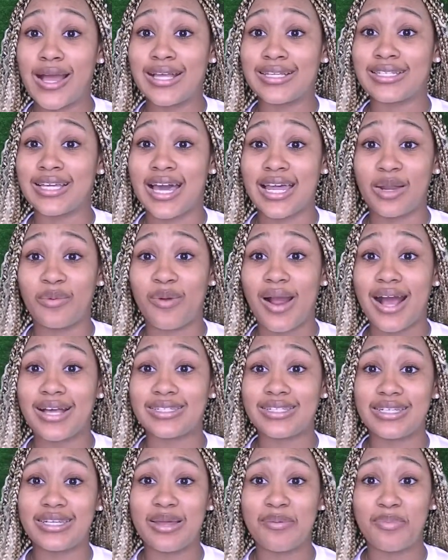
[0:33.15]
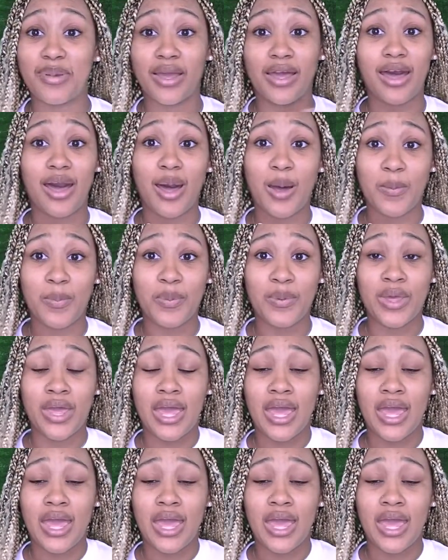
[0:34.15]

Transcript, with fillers: That's kind of where I seen it pick up.